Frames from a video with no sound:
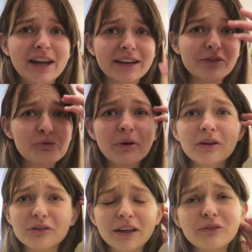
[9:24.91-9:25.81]
and
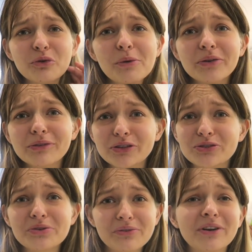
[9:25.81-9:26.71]
Kuba
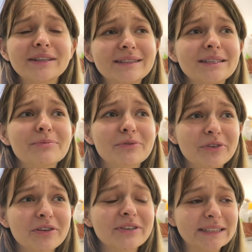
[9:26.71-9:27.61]
literally fell asleep in
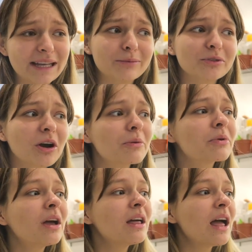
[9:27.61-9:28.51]
front of his laptop.